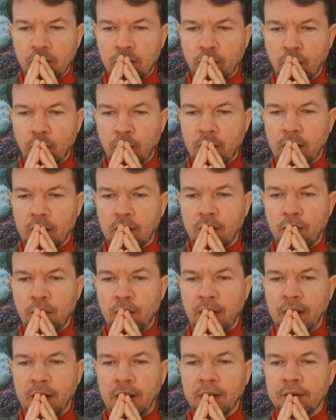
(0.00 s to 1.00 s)
we're
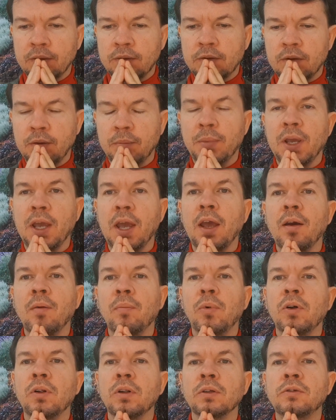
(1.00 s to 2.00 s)
going to be
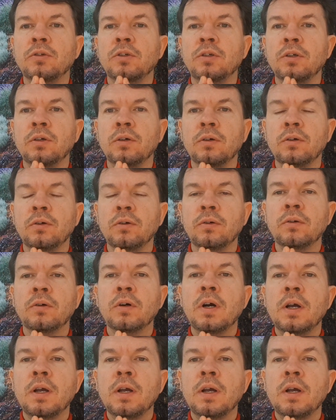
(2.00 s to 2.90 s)
able to